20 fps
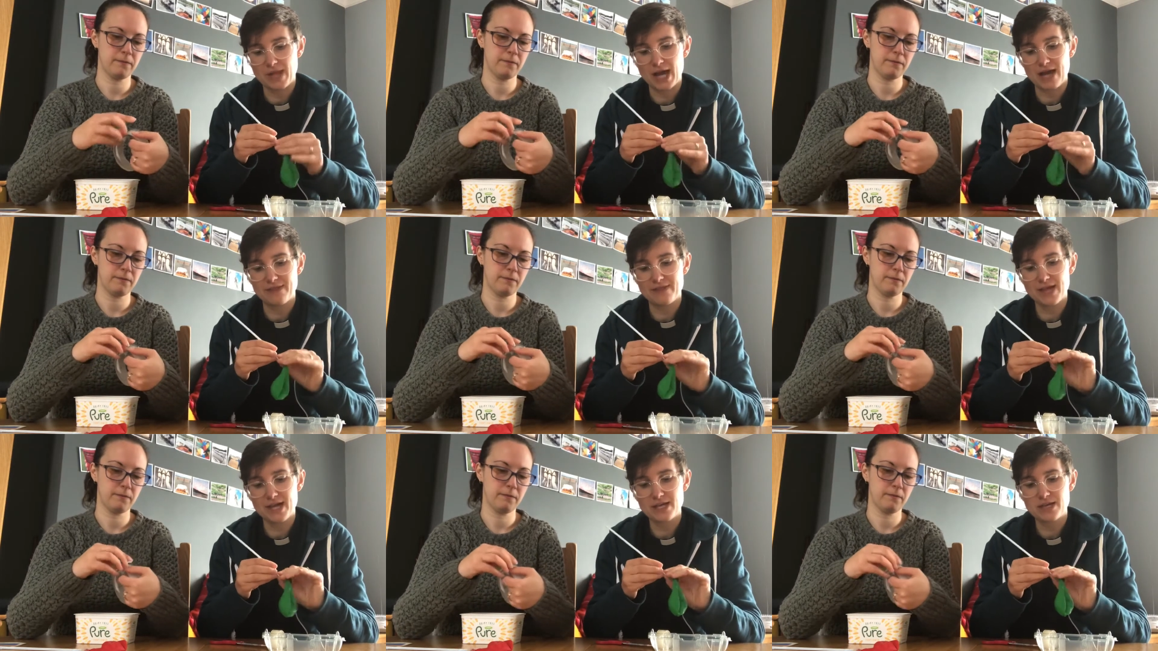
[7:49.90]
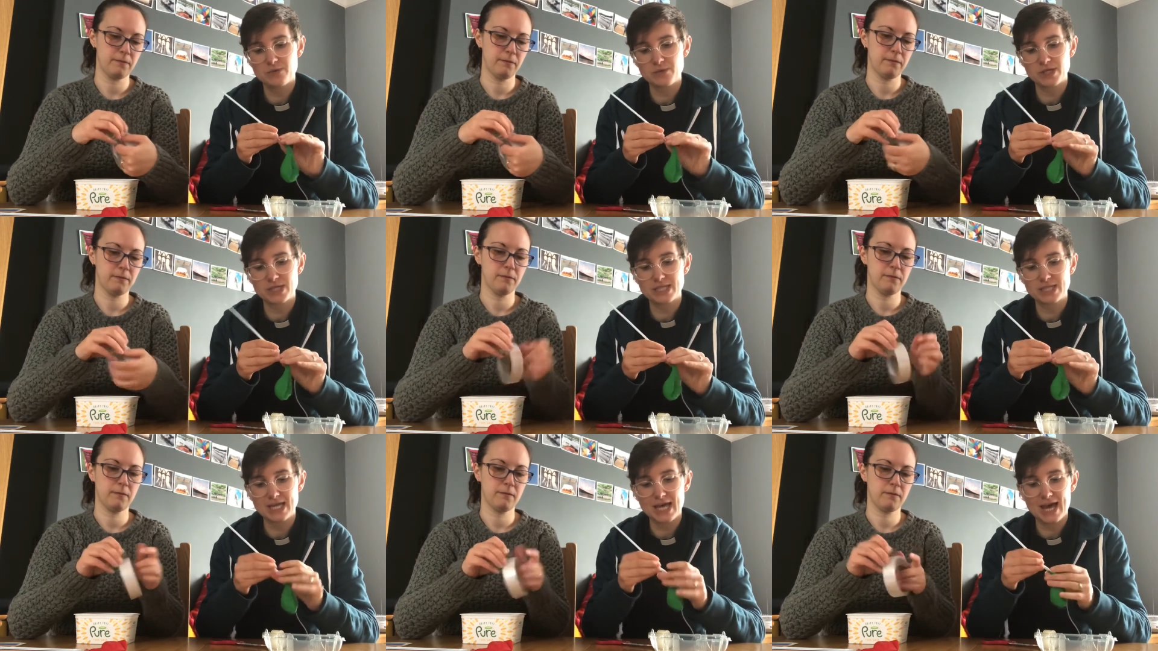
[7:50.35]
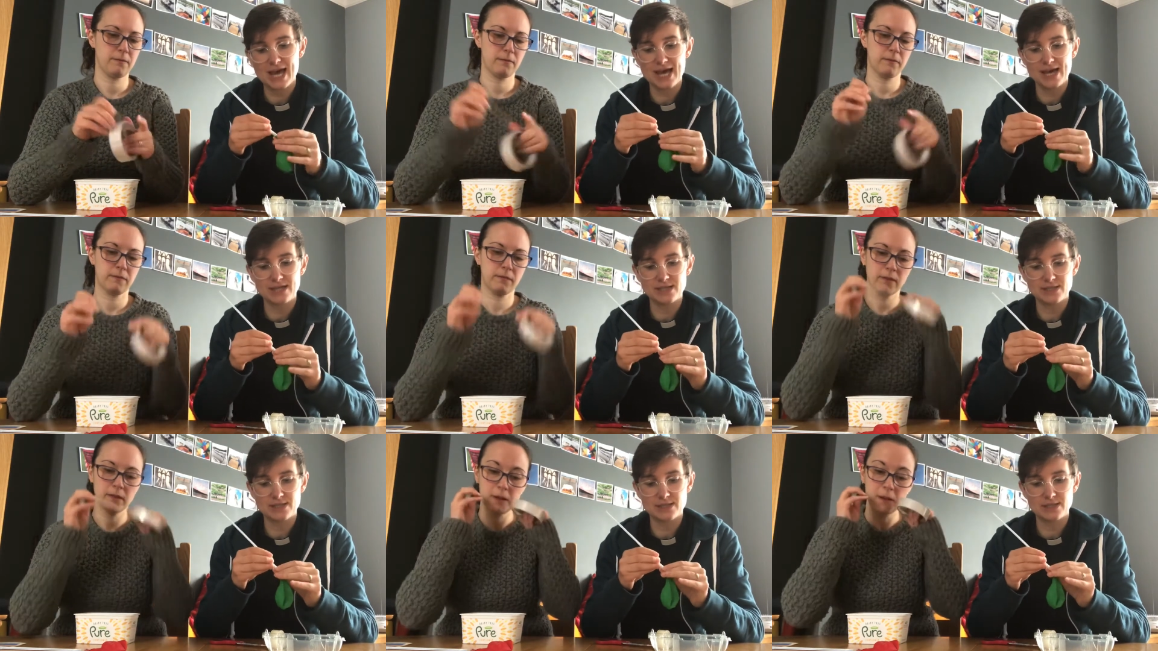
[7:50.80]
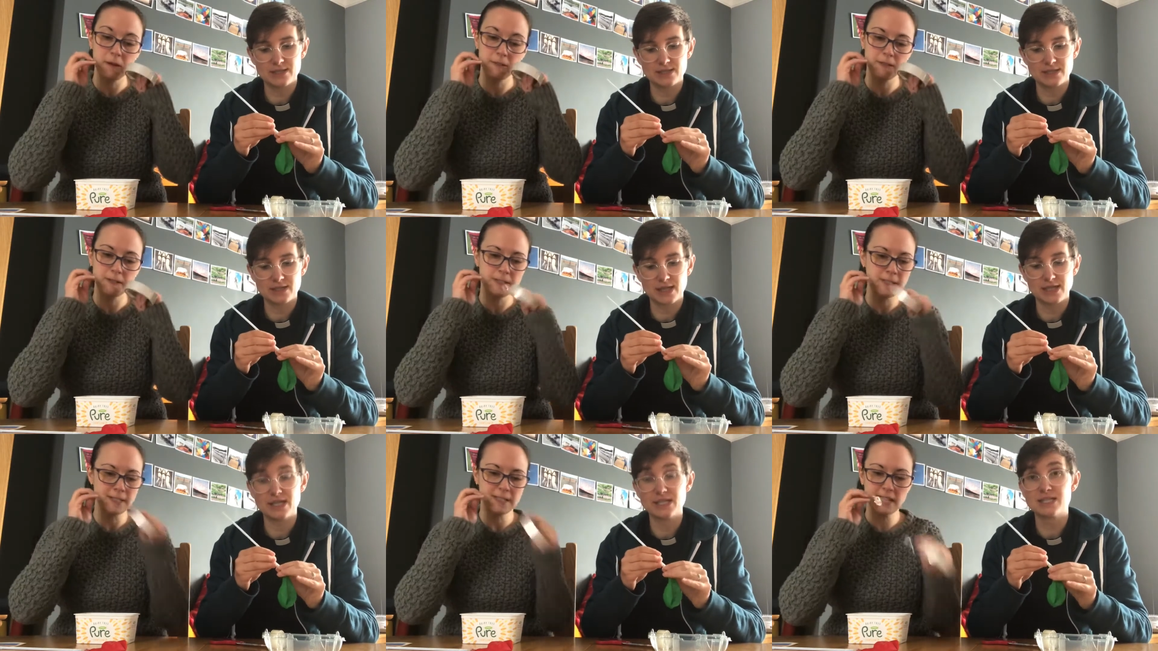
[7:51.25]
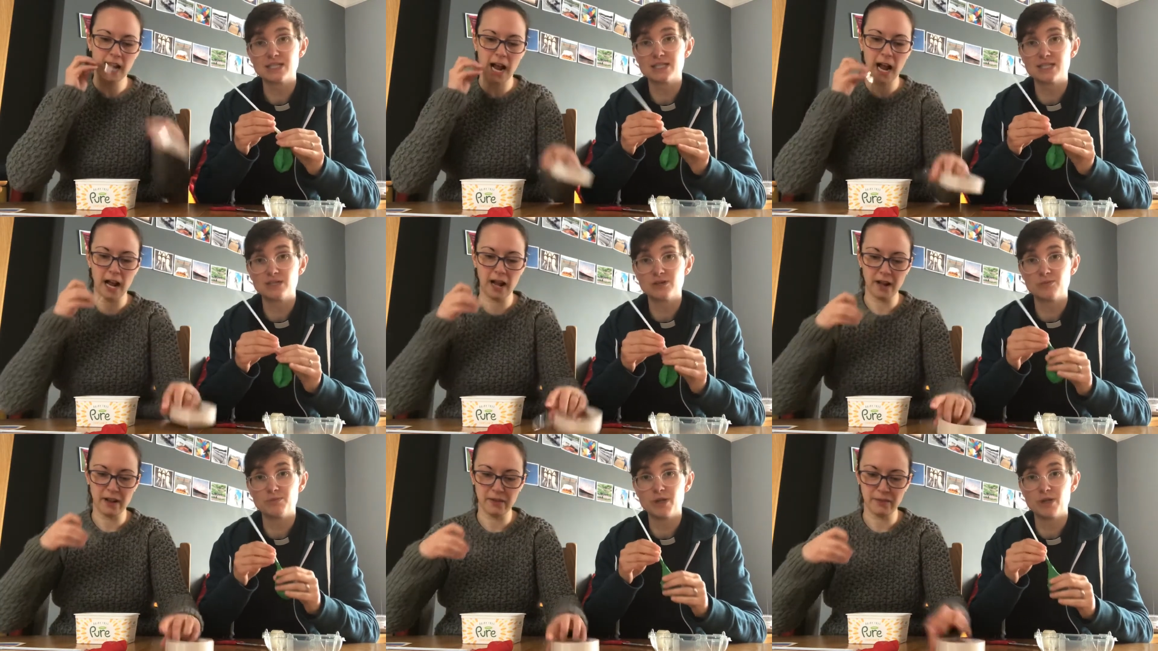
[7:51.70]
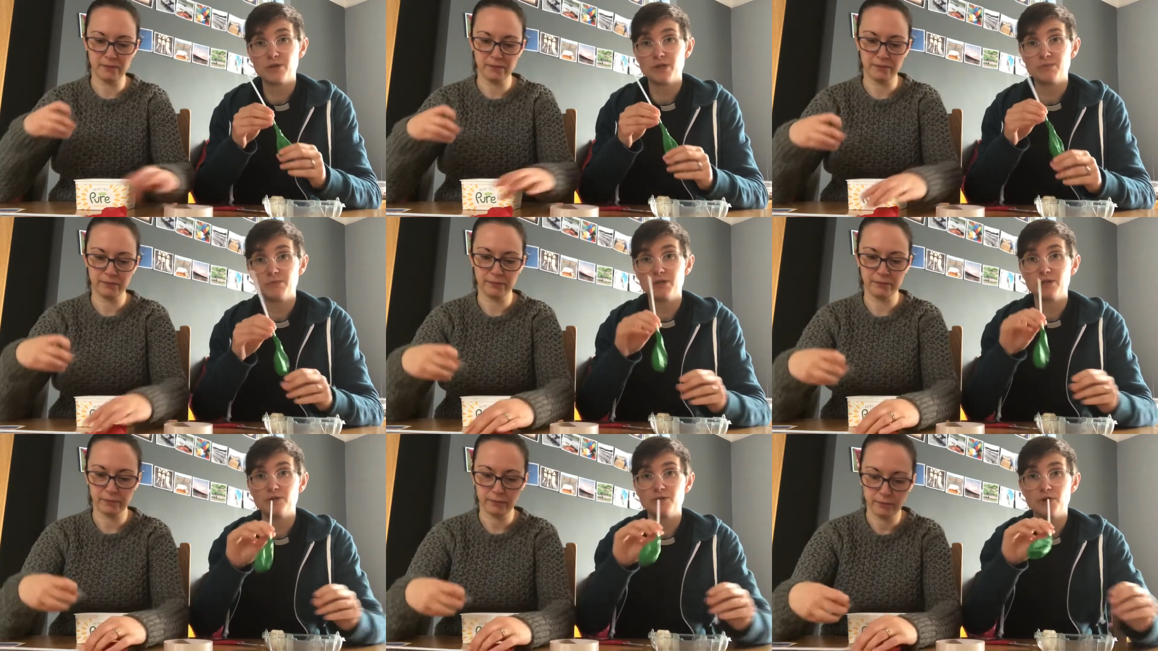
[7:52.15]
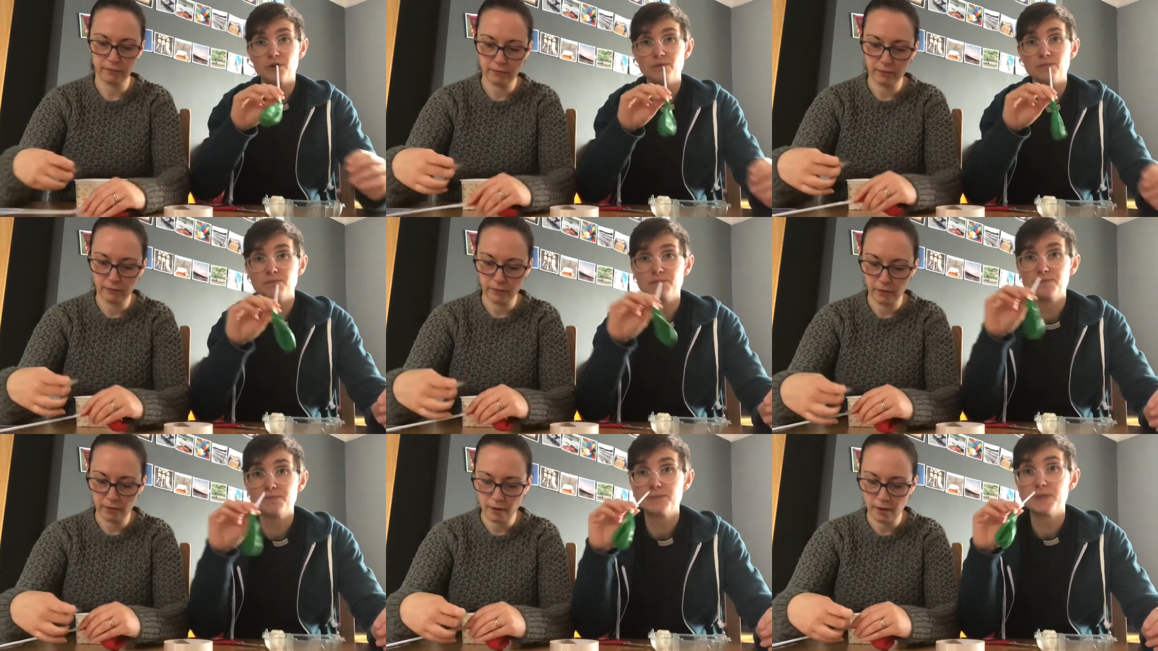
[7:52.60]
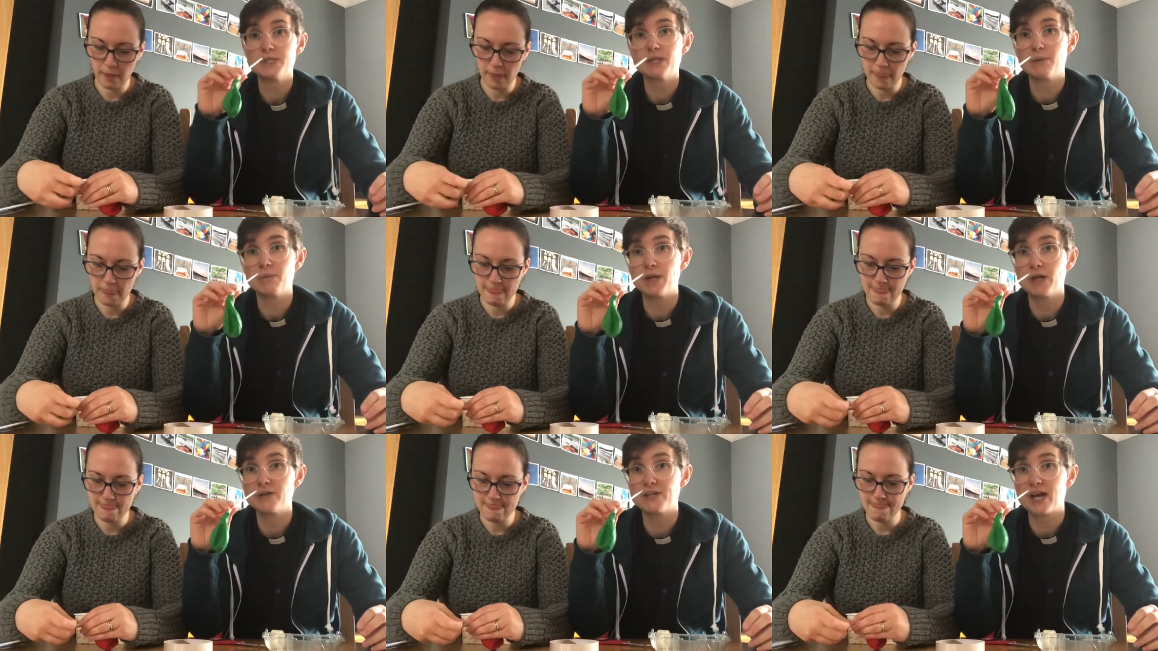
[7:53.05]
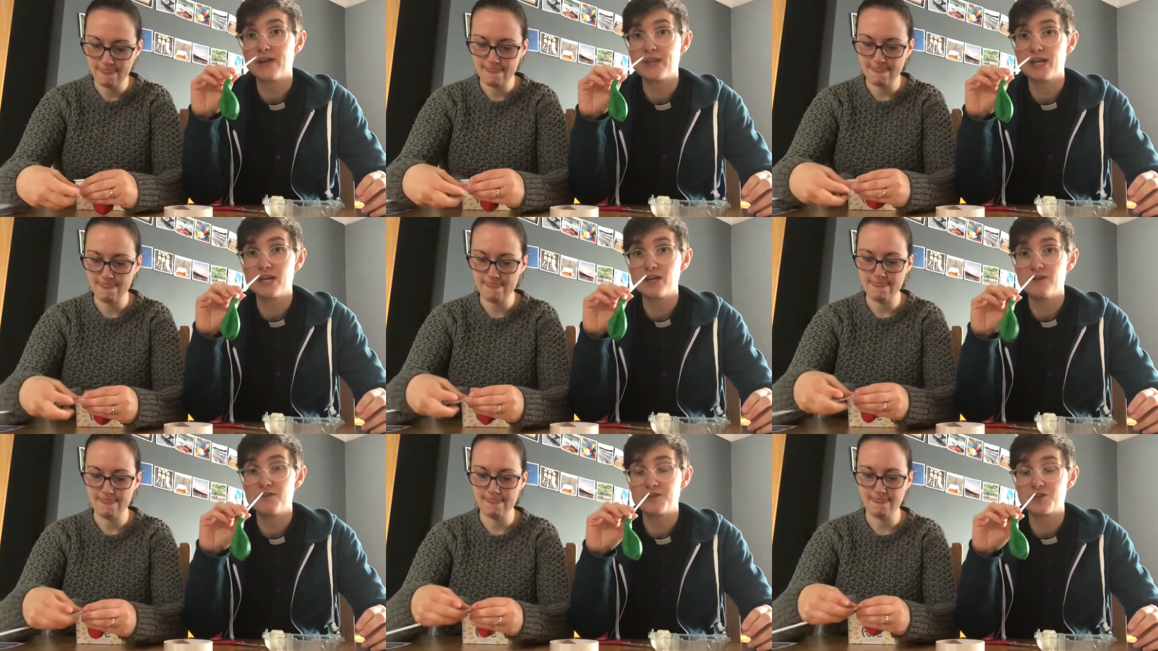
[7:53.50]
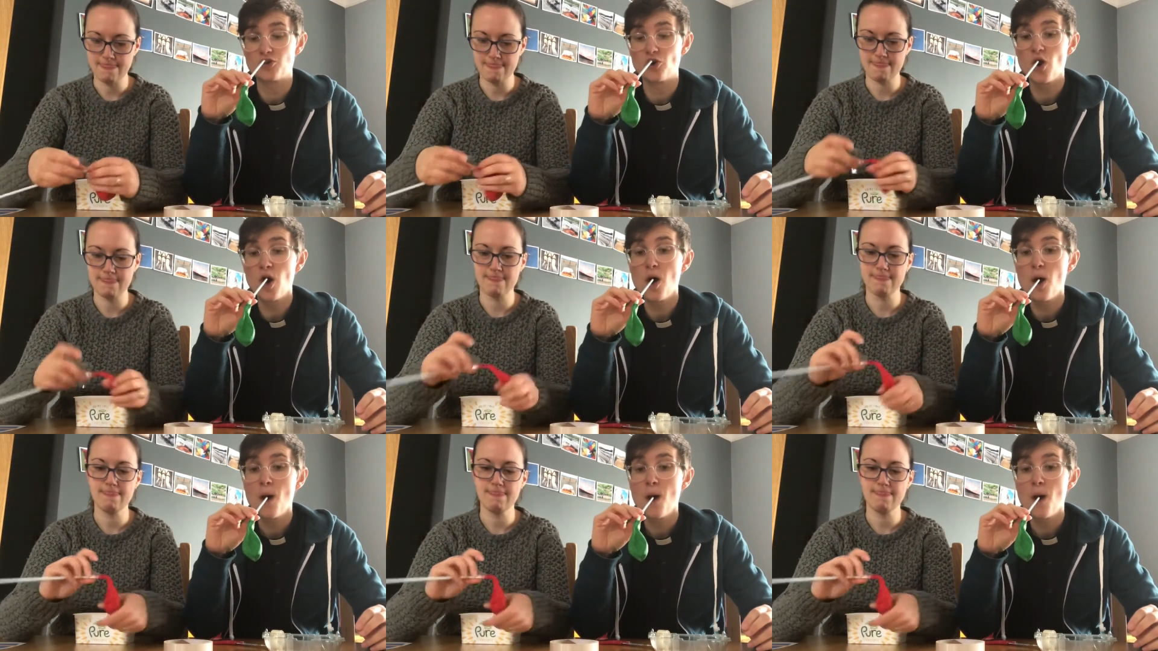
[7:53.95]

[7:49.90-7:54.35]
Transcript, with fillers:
Speaker 1: And then you want to test that you can still blow your balloon up. So blow down the new straw.